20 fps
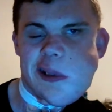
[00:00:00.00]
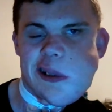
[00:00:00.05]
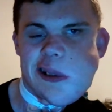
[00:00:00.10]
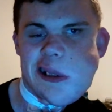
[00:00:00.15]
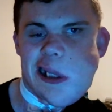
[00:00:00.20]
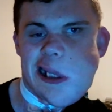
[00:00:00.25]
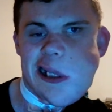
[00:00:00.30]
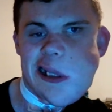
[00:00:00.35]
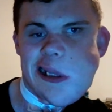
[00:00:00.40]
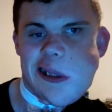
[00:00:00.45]

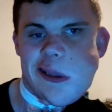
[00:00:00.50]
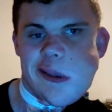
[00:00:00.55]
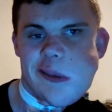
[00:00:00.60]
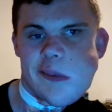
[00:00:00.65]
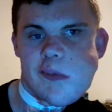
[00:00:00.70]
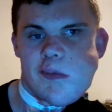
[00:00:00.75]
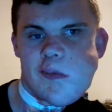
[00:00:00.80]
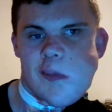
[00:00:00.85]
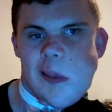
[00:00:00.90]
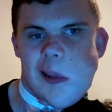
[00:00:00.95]

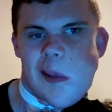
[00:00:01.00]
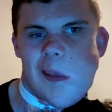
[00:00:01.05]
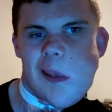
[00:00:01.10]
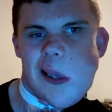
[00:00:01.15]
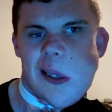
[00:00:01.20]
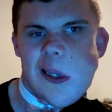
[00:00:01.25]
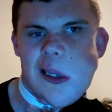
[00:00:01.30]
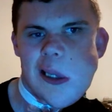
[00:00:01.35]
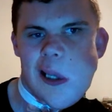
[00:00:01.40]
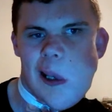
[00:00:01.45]
end
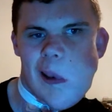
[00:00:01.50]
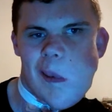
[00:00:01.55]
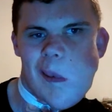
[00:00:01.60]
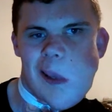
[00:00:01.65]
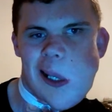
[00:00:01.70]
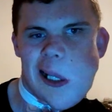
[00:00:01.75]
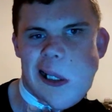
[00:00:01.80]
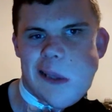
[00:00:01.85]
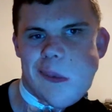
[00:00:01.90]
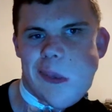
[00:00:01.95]

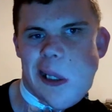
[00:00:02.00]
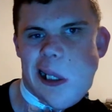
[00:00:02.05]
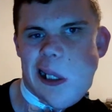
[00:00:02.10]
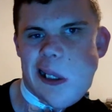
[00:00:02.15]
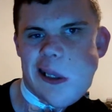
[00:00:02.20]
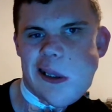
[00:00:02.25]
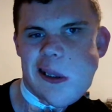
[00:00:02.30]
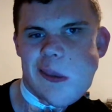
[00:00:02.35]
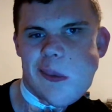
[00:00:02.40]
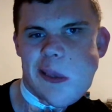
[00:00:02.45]

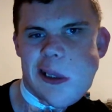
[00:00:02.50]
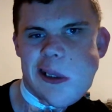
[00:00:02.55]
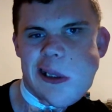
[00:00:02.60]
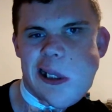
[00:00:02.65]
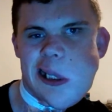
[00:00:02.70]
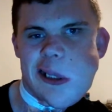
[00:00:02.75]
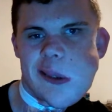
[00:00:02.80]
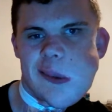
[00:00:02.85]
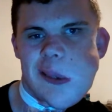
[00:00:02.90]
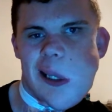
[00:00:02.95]
climax, in the
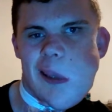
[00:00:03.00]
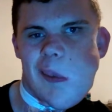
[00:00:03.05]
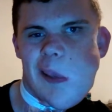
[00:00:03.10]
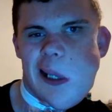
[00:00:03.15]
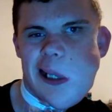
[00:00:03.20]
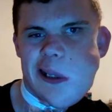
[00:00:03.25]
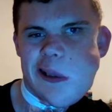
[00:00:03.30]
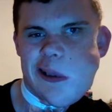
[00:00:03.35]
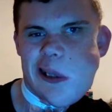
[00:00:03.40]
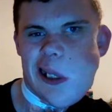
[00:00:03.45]
sense that,
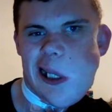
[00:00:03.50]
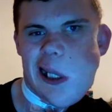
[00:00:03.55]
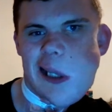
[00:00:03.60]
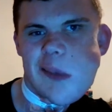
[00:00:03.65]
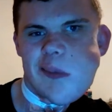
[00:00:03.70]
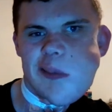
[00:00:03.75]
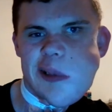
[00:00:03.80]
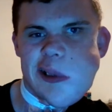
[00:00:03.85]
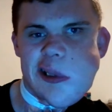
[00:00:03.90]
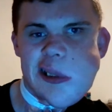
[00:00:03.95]
like,
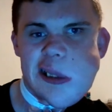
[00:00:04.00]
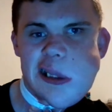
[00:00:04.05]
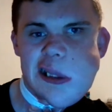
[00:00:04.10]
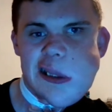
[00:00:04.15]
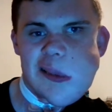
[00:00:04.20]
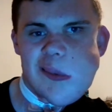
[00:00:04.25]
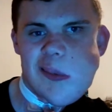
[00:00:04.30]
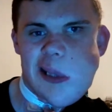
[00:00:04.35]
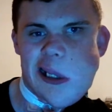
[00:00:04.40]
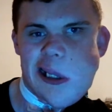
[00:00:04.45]

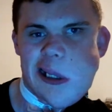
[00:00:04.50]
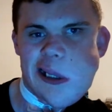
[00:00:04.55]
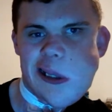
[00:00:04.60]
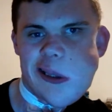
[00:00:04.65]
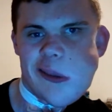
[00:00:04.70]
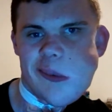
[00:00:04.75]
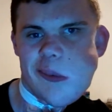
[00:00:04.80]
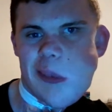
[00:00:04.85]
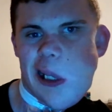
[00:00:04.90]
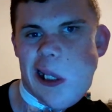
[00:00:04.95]

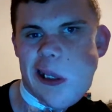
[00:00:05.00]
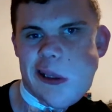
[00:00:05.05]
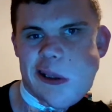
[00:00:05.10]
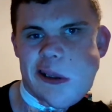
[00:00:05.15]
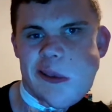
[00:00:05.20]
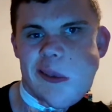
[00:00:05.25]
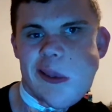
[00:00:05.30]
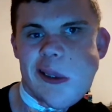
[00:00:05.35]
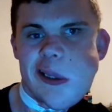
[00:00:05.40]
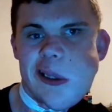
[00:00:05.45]
everything that
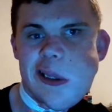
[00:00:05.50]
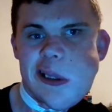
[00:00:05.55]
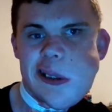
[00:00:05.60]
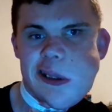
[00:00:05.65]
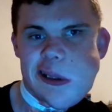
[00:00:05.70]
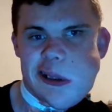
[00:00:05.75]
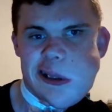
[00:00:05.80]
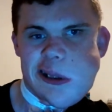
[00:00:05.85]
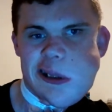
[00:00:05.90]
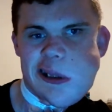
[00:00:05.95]
you were
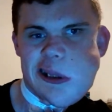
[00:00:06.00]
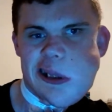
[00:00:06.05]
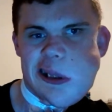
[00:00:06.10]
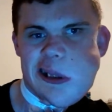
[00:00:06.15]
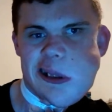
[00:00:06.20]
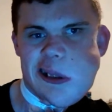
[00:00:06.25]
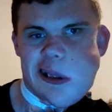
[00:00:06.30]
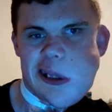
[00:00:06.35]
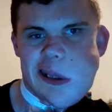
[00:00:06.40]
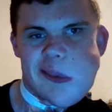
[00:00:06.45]

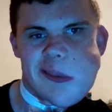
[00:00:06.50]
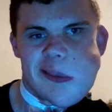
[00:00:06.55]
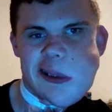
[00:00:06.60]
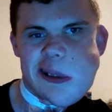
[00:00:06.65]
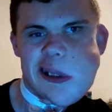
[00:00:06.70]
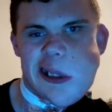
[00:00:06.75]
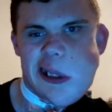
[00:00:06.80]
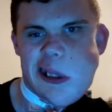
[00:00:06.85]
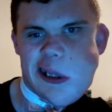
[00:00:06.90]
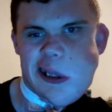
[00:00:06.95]
seeing,
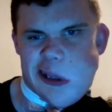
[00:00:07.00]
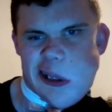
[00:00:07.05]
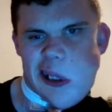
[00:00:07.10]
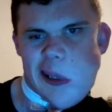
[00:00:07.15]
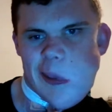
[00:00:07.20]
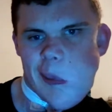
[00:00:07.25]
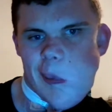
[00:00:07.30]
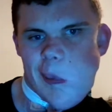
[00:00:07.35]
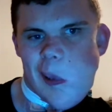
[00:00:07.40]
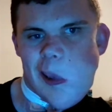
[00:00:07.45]
it
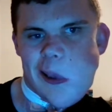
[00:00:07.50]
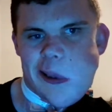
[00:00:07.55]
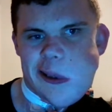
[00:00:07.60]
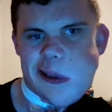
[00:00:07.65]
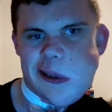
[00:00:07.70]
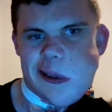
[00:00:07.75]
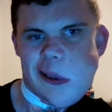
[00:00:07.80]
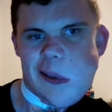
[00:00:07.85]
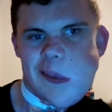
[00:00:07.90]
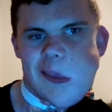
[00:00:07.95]
just looked
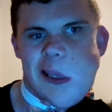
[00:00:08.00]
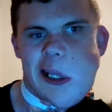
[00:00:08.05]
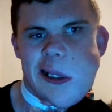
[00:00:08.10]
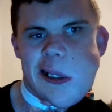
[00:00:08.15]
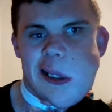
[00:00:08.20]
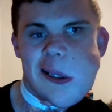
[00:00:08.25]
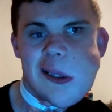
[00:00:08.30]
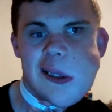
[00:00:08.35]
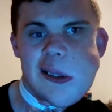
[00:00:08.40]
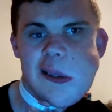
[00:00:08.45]

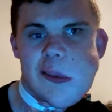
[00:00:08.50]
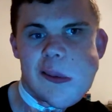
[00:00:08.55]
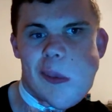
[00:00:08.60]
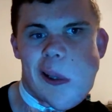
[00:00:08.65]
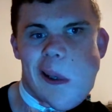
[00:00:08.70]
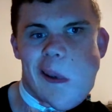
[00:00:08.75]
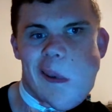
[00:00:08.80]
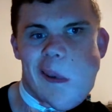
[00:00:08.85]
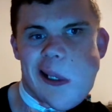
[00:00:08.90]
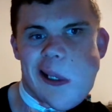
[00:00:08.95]
incredible.
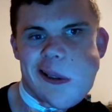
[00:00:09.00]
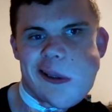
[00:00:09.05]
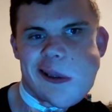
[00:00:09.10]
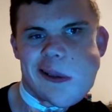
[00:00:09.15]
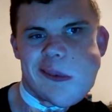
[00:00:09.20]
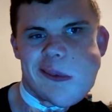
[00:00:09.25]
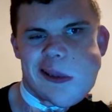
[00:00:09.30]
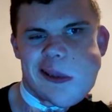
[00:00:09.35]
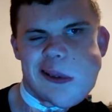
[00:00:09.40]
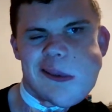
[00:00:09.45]
And
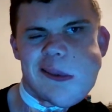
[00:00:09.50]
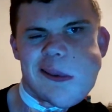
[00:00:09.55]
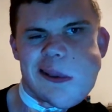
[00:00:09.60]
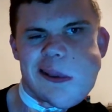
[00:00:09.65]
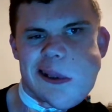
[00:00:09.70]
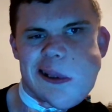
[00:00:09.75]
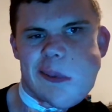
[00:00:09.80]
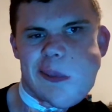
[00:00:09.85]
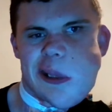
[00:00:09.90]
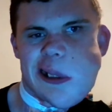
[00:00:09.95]
it was
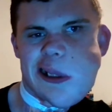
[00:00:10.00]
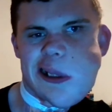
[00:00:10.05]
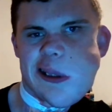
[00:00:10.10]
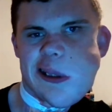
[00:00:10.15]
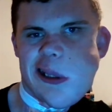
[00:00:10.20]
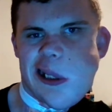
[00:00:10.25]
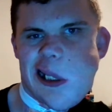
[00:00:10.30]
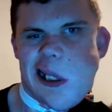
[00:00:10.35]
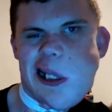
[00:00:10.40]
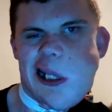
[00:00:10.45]
even a bit
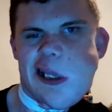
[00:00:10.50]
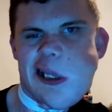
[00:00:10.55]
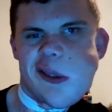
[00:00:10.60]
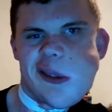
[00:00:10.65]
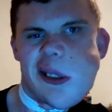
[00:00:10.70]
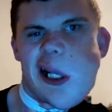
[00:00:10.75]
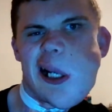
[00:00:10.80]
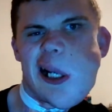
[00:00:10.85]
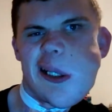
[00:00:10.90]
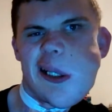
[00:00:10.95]
intense.
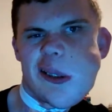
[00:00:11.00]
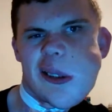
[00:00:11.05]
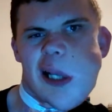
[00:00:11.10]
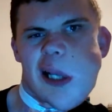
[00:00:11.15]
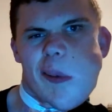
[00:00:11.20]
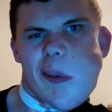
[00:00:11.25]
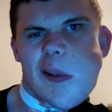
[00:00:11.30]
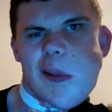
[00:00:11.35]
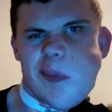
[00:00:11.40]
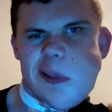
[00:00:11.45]
Not,
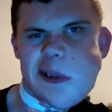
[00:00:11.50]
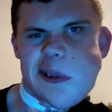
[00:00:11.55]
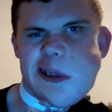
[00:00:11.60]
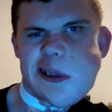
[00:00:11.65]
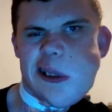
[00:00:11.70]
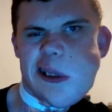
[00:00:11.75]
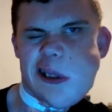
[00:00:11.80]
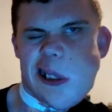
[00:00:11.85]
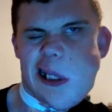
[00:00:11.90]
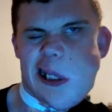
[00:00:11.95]
some of
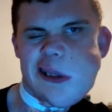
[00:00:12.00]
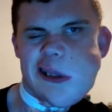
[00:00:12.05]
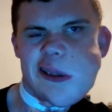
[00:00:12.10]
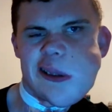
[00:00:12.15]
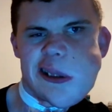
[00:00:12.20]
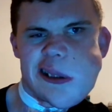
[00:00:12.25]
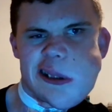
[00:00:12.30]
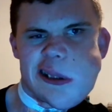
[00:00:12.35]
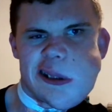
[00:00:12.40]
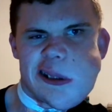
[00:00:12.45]
the
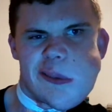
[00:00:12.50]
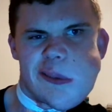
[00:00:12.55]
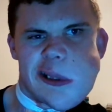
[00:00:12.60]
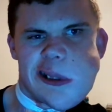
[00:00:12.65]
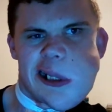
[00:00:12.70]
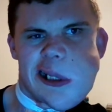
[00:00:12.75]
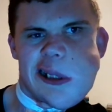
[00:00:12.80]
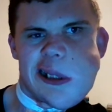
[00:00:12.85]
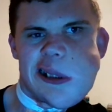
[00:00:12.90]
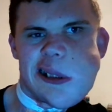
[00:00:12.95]
intensity
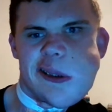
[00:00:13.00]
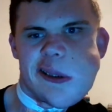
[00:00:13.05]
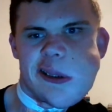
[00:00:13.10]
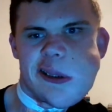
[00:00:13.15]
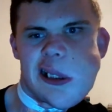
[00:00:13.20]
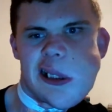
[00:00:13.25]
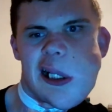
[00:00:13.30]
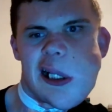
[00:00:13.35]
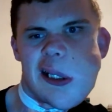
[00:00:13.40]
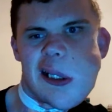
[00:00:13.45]
was kind of
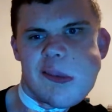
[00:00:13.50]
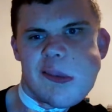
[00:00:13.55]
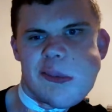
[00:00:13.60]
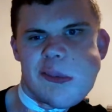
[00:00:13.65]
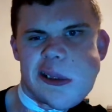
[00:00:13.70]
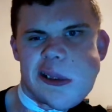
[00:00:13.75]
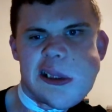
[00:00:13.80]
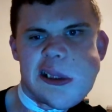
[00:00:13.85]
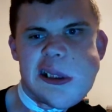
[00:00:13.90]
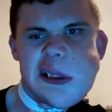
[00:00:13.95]
gone
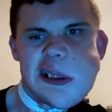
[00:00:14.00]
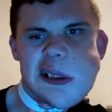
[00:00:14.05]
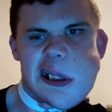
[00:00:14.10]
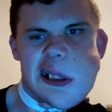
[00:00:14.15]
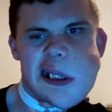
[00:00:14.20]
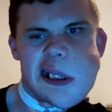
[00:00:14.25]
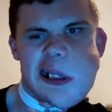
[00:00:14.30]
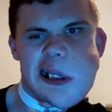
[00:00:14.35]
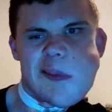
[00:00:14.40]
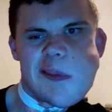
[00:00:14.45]
because
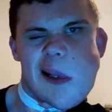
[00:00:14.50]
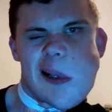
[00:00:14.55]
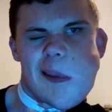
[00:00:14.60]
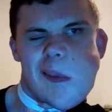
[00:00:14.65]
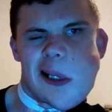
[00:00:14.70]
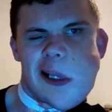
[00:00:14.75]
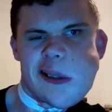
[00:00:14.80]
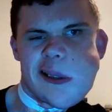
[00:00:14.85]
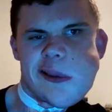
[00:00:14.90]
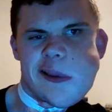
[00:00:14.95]
I felt
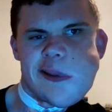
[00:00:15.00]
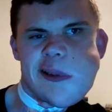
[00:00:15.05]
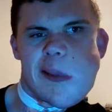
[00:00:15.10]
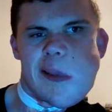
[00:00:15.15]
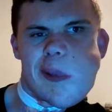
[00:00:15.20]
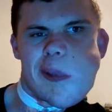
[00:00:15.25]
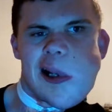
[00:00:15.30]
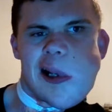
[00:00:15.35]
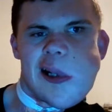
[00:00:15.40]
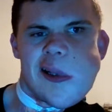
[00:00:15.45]
like
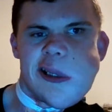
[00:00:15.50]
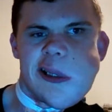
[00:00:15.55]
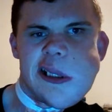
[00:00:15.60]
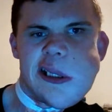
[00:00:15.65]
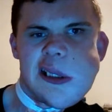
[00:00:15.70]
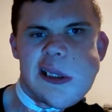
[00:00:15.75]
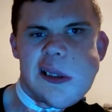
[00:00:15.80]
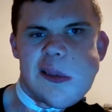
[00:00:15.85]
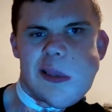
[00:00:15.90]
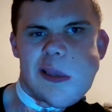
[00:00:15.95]
some parts
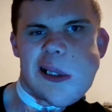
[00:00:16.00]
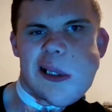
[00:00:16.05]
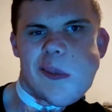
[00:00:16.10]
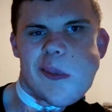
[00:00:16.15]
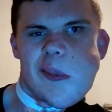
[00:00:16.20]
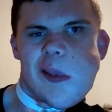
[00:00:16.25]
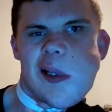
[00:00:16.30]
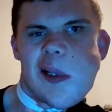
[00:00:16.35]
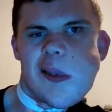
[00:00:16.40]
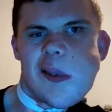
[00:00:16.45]
of it
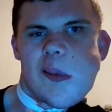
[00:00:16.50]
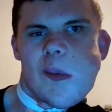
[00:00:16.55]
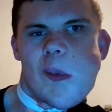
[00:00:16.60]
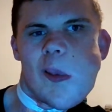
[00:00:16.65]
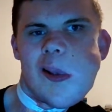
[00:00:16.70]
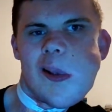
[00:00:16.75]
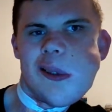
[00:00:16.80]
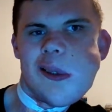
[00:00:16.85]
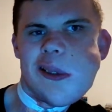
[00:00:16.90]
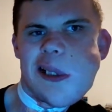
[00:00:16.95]

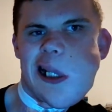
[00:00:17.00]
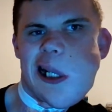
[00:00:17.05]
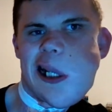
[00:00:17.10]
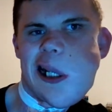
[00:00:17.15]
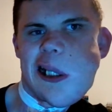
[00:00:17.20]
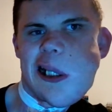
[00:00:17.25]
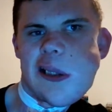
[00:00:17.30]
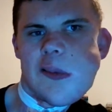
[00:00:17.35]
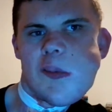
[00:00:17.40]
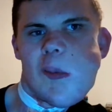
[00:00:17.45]
weren't
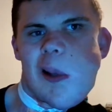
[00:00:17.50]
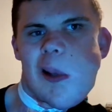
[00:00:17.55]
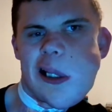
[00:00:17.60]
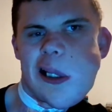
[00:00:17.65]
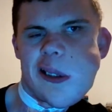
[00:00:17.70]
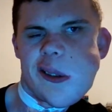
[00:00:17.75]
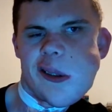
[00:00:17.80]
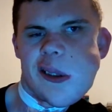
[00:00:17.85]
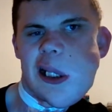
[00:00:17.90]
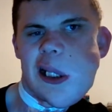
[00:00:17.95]
as
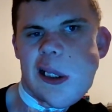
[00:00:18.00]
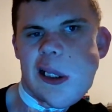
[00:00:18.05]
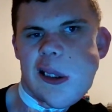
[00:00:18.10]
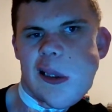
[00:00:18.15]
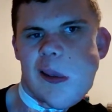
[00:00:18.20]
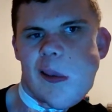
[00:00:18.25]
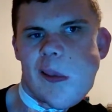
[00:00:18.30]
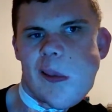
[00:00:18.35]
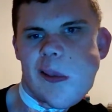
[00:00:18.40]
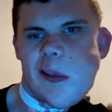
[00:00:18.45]
white
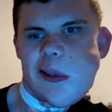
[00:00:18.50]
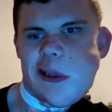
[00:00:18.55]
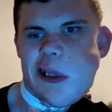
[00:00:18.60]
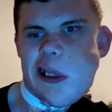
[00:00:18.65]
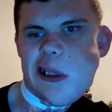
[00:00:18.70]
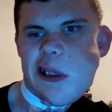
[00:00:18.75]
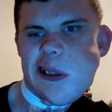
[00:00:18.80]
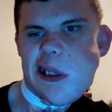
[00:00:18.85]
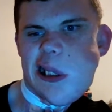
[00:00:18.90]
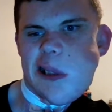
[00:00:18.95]
knuckles
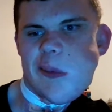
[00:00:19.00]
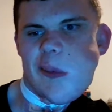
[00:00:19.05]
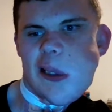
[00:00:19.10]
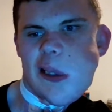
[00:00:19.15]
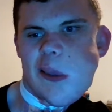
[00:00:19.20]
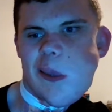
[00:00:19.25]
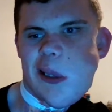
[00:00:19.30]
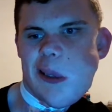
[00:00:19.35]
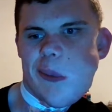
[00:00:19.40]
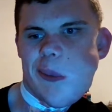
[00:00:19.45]
as I would
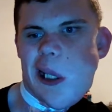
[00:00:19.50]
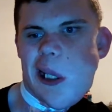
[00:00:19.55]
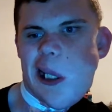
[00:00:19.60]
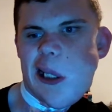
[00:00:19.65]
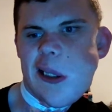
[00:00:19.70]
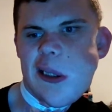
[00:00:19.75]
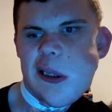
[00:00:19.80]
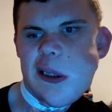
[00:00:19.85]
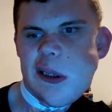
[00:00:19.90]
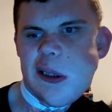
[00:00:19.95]
have
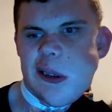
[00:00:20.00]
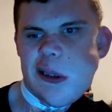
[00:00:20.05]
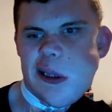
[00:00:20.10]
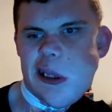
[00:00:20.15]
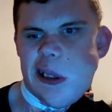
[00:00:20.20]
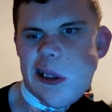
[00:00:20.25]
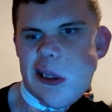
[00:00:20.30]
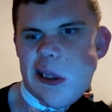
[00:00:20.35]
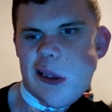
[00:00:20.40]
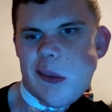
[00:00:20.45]

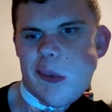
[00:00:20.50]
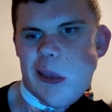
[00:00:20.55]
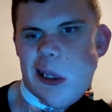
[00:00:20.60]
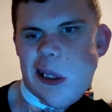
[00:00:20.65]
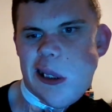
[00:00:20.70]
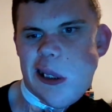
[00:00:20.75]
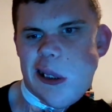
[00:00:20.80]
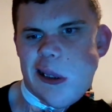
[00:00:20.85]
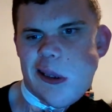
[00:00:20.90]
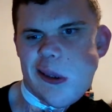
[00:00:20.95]
expected.
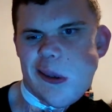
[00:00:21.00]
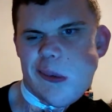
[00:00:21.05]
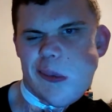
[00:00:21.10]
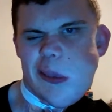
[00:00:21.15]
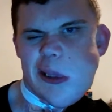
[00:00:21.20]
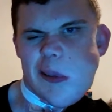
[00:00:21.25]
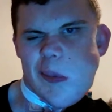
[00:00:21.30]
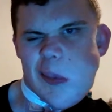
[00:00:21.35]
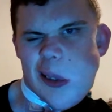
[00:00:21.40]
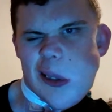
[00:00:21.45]
Then
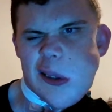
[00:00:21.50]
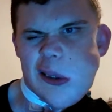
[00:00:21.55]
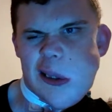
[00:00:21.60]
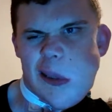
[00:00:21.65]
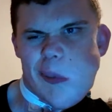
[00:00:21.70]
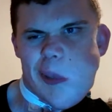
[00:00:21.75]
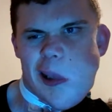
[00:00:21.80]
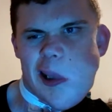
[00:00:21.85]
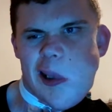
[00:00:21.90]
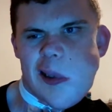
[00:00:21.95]
there were
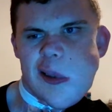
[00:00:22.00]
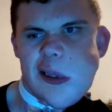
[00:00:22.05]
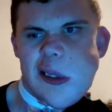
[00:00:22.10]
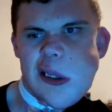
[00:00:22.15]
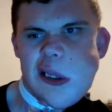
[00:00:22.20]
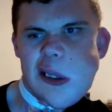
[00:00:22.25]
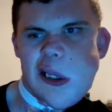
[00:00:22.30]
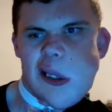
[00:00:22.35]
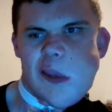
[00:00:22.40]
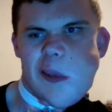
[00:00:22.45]
some parts
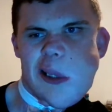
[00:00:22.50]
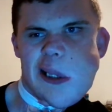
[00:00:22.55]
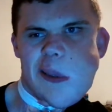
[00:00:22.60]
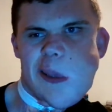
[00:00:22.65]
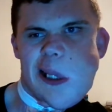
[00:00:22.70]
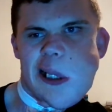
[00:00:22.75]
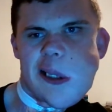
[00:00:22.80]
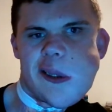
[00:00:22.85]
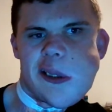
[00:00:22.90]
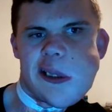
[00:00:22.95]
of it
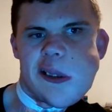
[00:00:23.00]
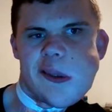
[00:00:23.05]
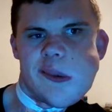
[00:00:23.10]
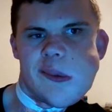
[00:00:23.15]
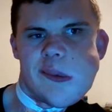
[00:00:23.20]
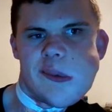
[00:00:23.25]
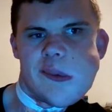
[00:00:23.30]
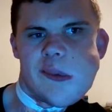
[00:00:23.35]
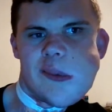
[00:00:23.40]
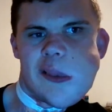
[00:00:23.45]
that
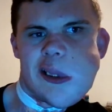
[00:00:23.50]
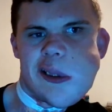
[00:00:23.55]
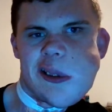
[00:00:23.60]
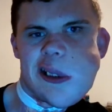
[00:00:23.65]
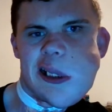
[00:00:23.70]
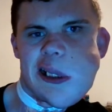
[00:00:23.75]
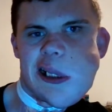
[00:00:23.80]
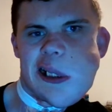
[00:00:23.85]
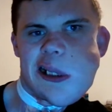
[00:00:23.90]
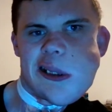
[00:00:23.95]
was
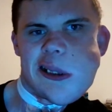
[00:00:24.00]
just kind